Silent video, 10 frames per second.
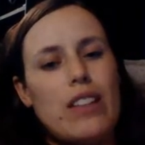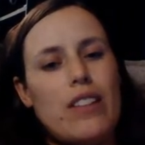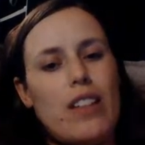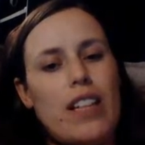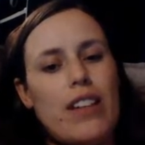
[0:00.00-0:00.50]

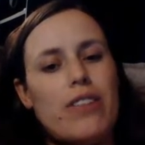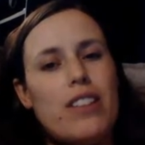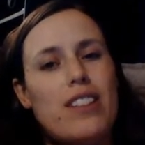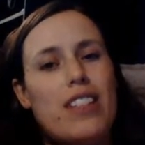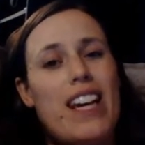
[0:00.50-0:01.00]
That's all I have
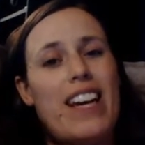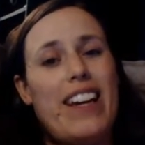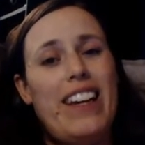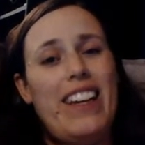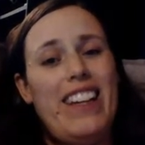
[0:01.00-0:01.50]
to
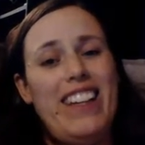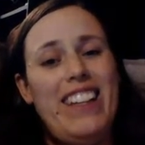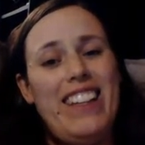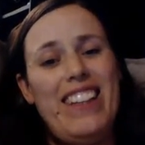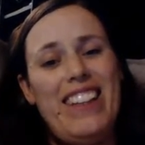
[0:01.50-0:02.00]
say.